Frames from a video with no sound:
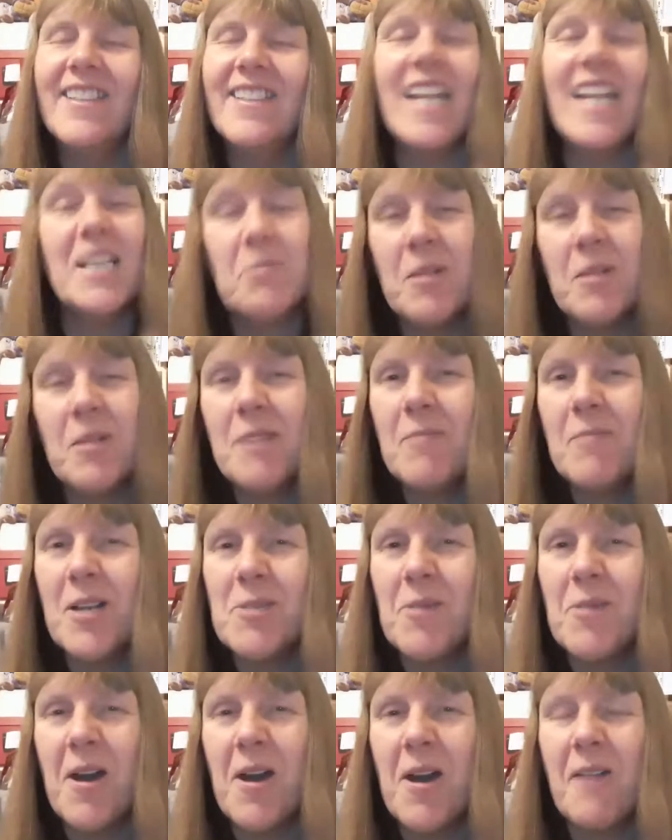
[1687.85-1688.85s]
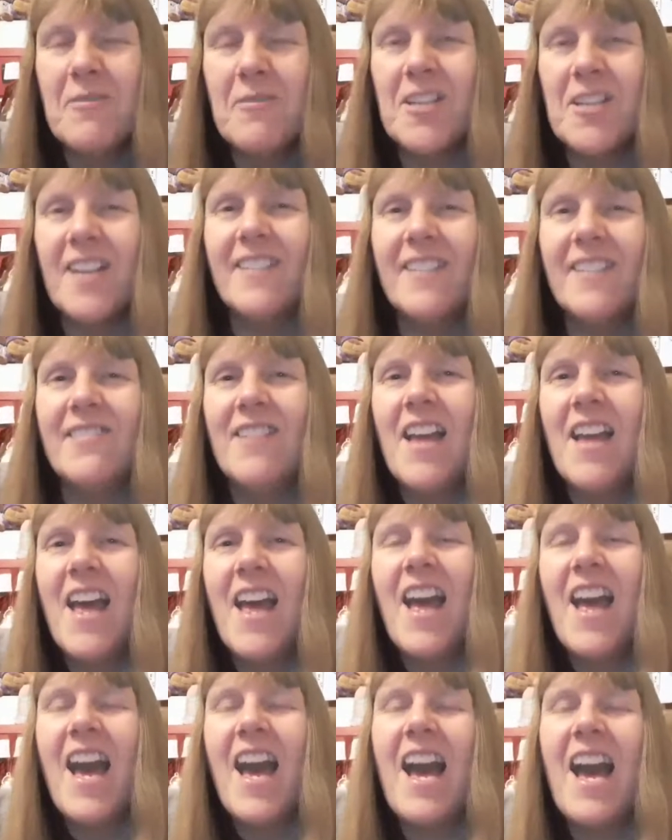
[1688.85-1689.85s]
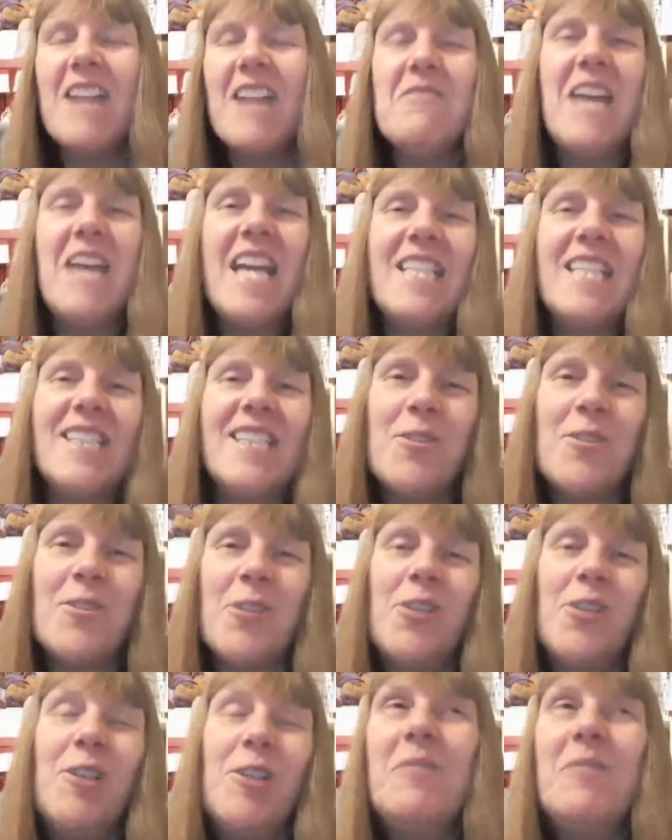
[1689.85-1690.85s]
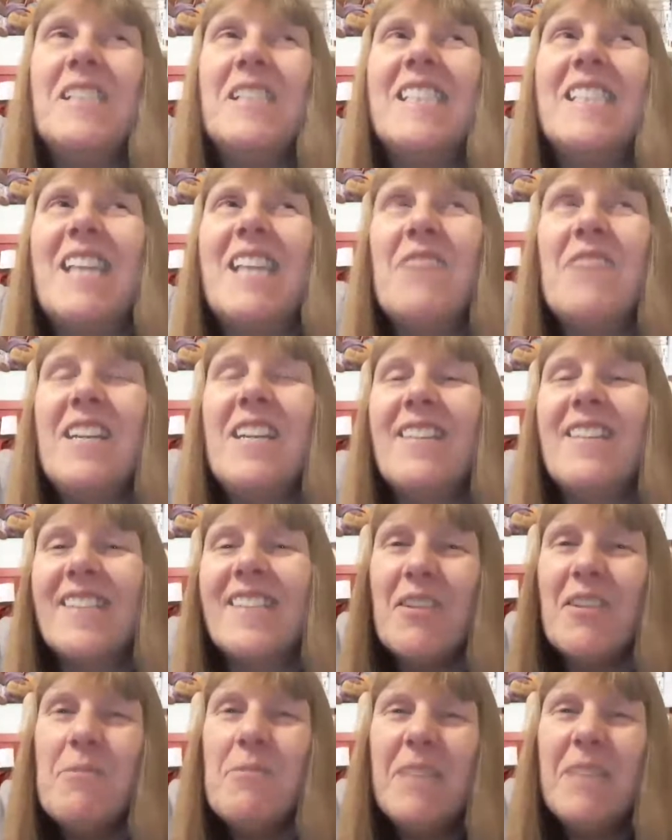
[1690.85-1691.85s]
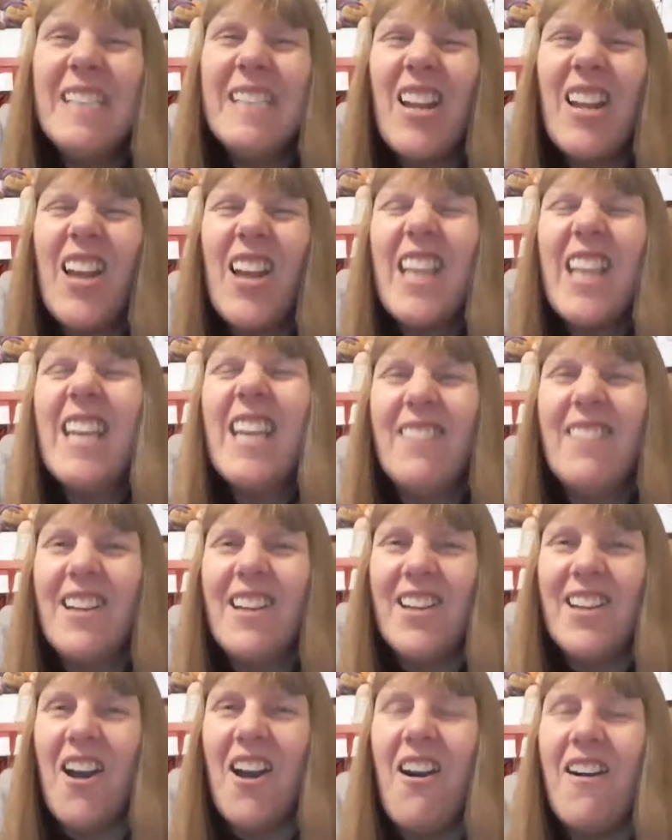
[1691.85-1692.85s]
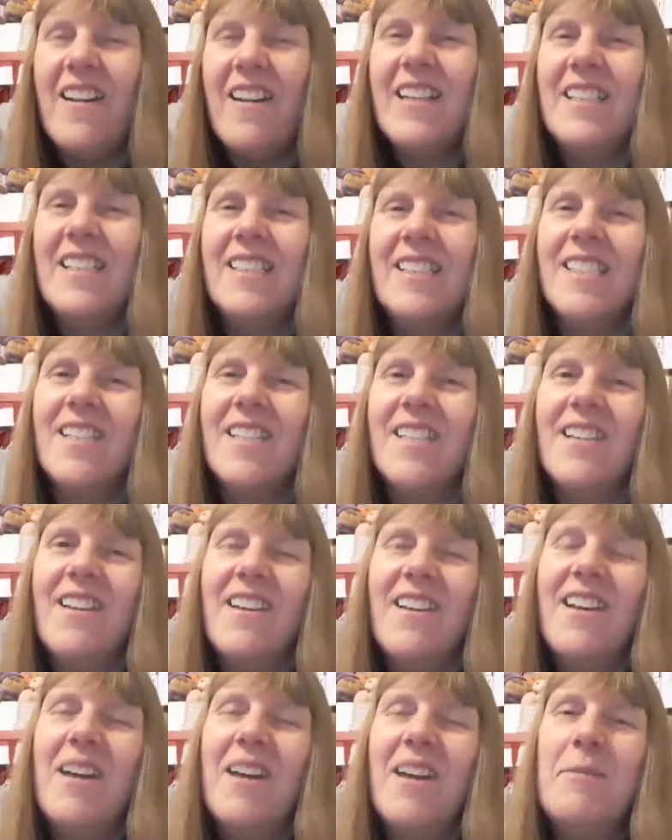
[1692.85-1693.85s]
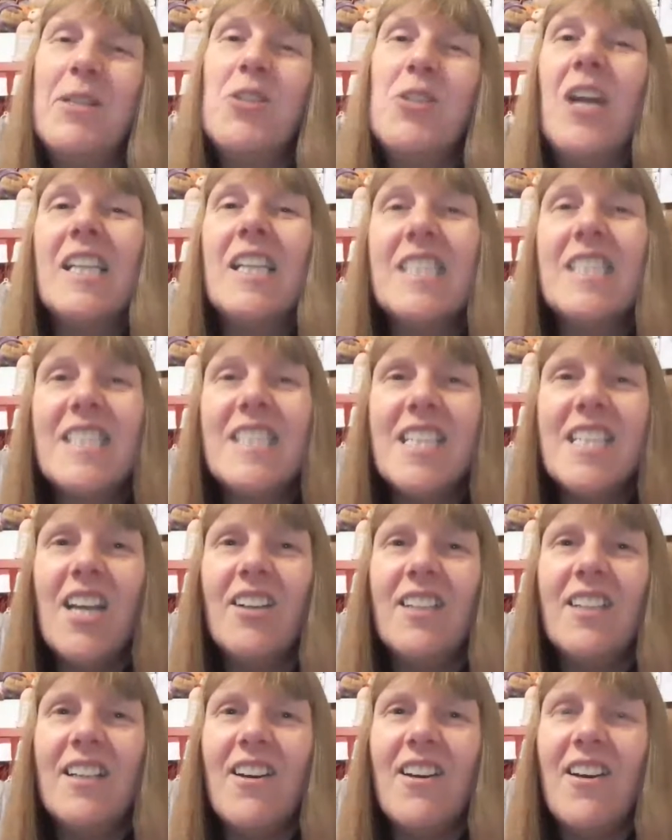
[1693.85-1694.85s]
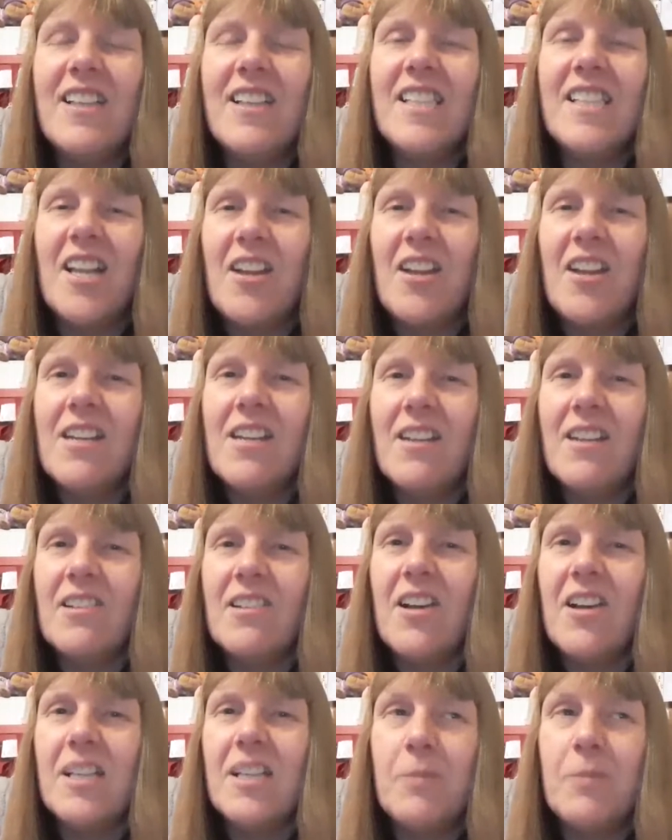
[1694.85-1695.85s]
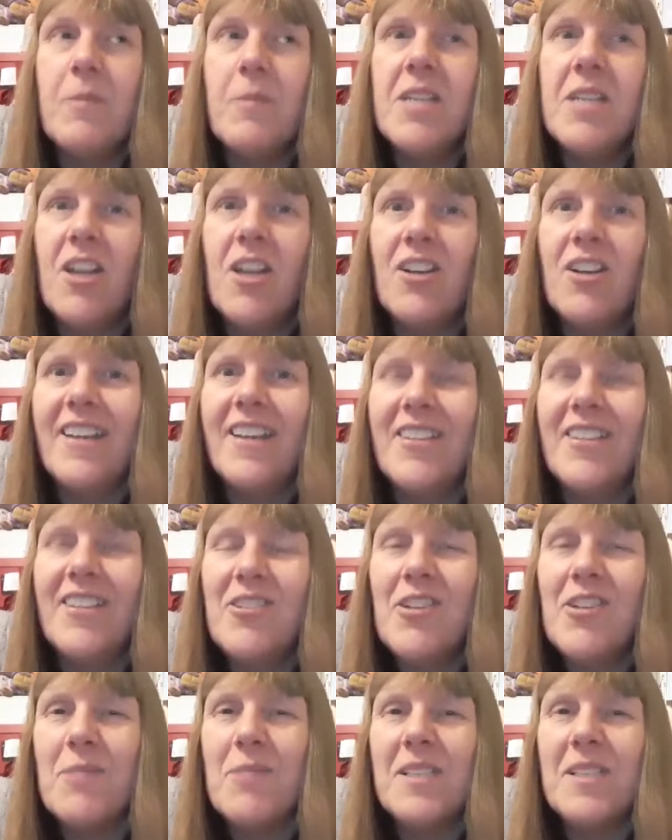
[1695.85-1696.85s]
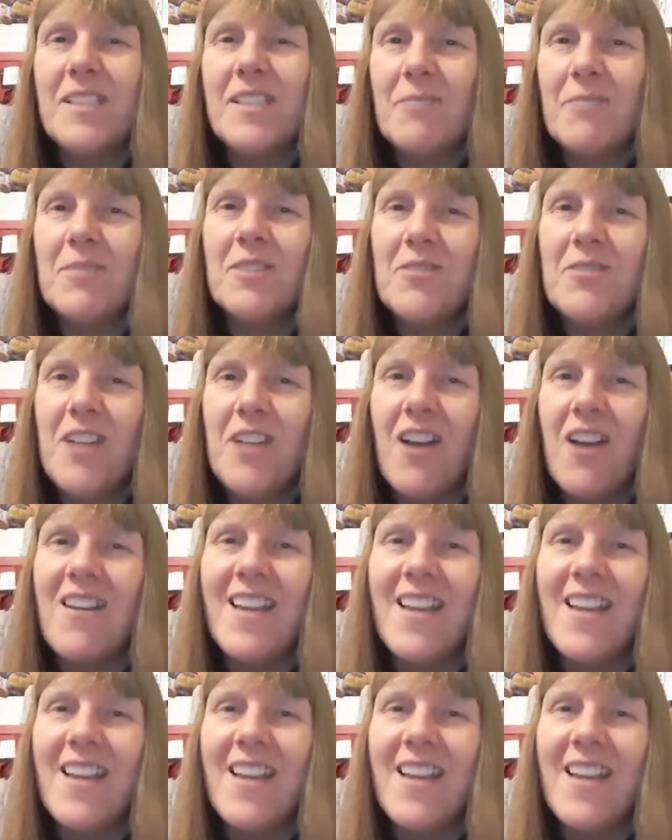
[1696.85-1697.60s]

That's pretty much my whole title. And I'm an asexual cougar. What does that mean? So it means I like younger guys. I'm attracted to younger guys. I like younger guys, but I'm a younger cougar because I'm still young.